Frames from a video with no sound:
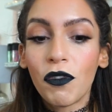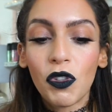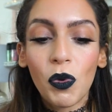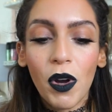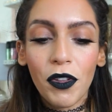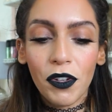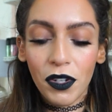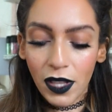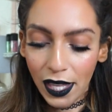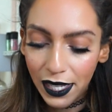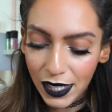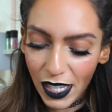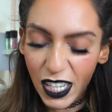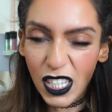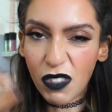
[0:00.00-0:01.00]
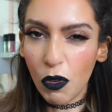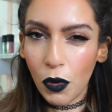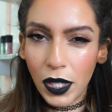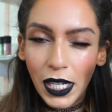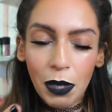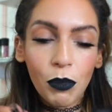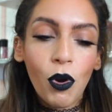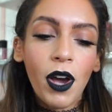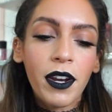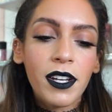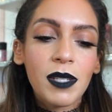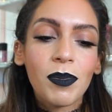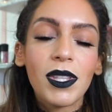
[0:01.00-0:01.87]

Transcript: few other like exfoliating products,